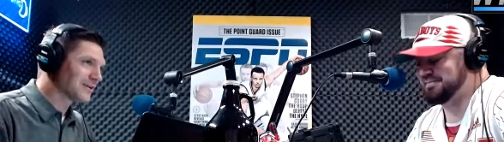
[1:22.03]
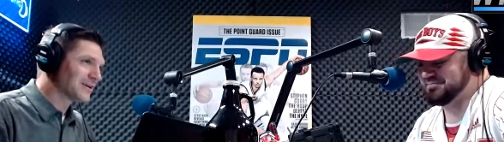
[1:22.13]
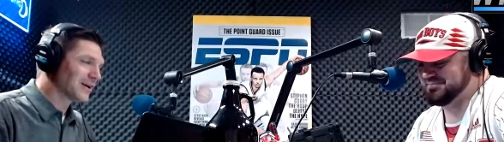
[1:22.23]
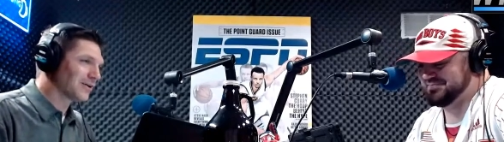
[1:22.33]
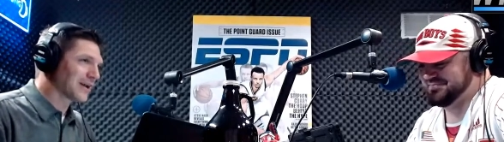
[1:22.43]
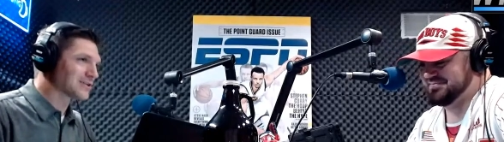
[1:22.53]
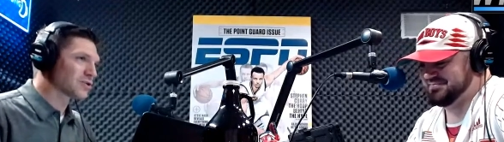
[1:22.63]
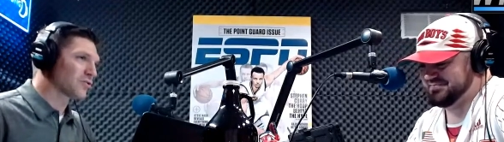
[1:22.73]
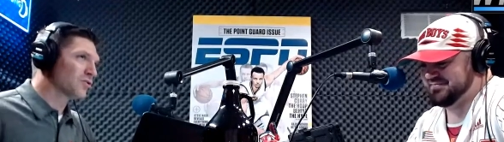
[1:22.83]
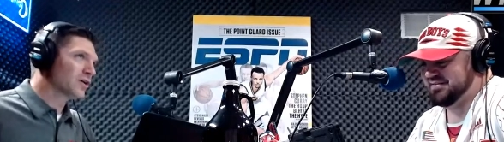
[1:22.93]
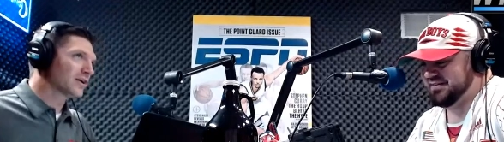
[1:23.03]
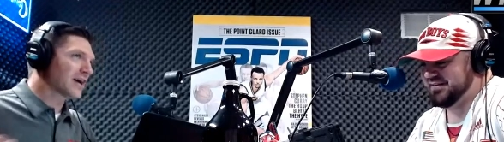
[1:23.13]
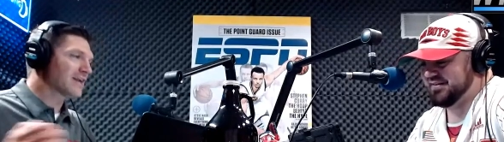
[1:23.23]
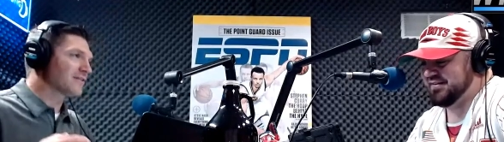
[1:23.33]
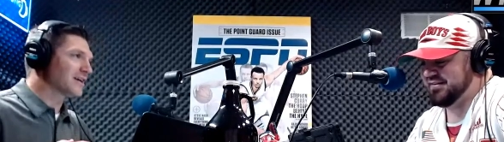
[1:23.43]
Speaker 1: Okay, so kind
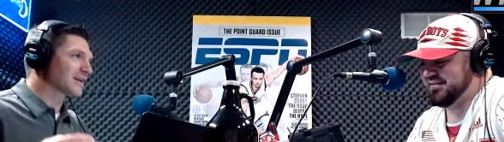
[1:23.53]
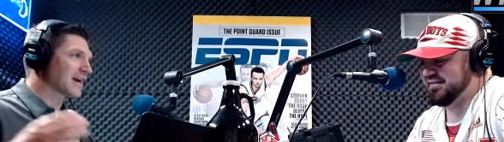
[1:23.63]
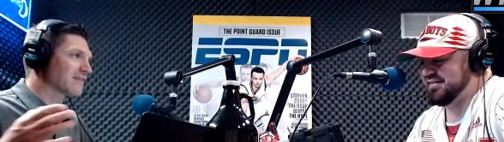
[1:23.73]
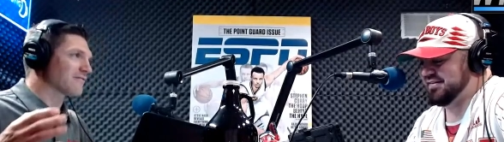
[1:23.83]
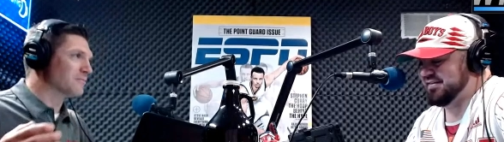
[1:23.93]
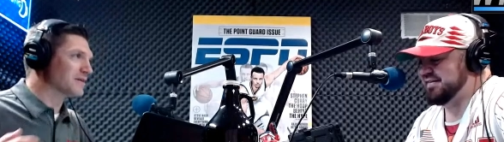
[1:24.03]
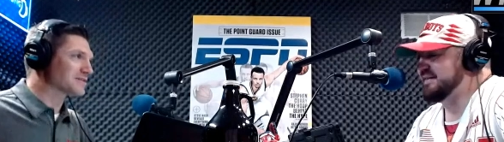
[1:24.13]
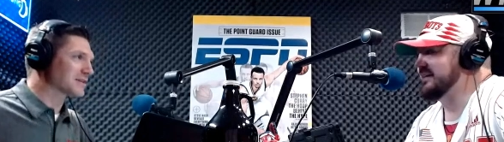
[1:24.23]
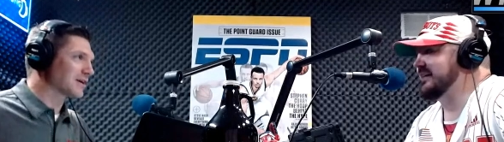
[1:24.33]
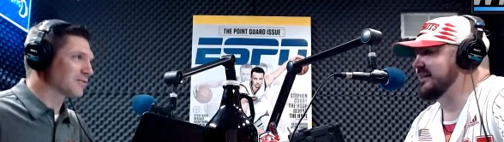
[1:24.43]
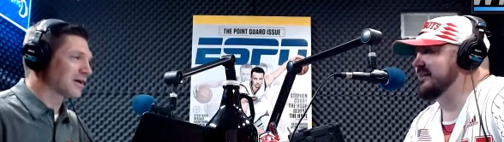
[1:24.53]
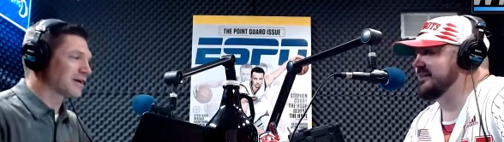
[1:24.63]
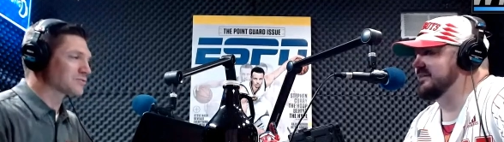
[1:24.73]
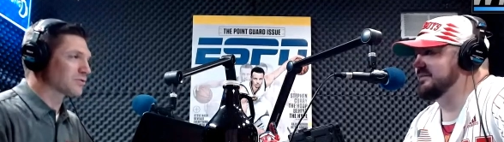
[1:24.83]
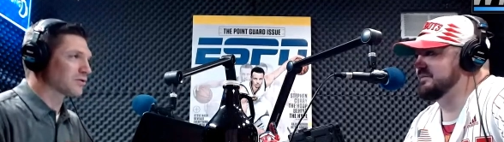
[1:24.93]
of a hit, kind of a miss there as
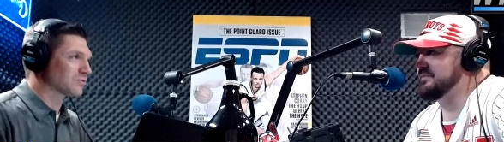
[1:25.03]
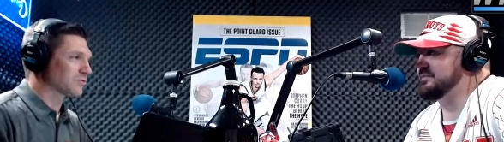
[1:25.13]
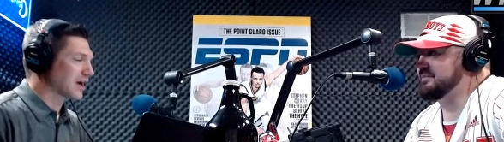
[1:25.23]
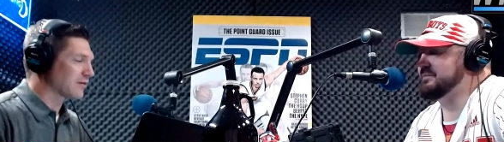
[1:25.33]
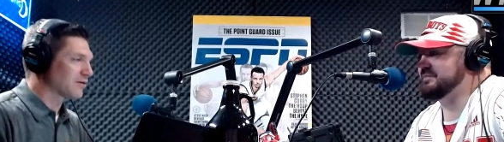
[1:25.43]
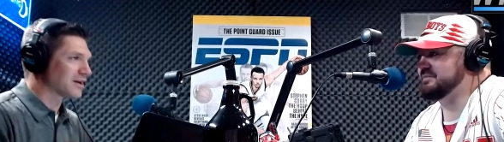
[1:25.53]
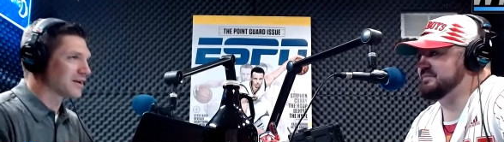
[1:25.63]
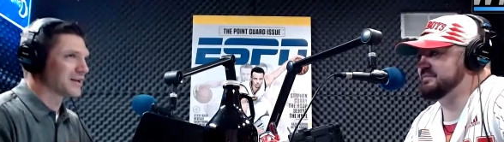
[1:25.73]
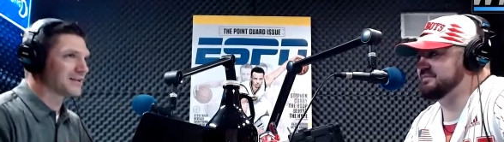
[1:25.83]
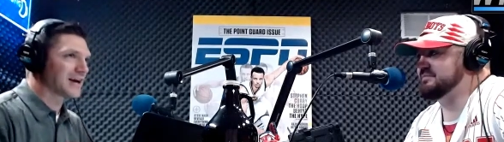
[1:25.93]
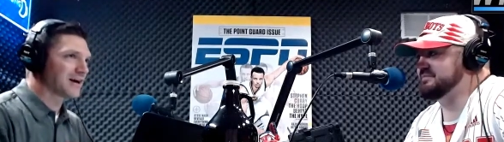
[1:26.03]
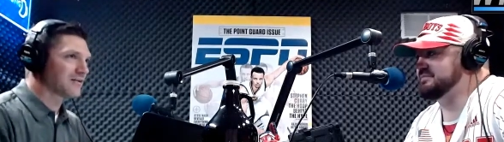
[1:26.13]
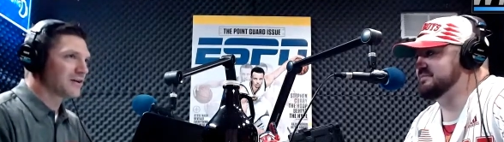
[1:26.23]
we're kind of running it down.